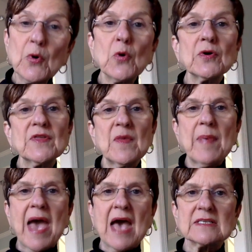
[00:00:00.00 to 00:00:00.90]
or in the
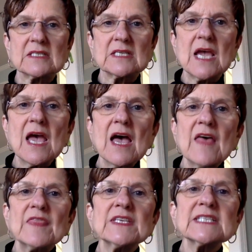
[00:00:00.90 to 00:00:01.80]
past.
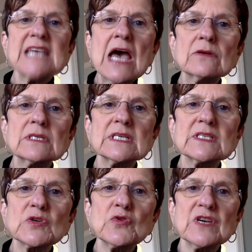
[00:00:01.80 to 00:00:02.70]
The sound
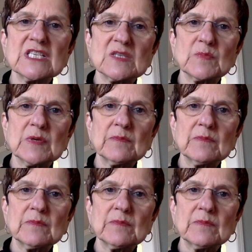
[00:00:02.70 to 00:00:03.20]
is crisp.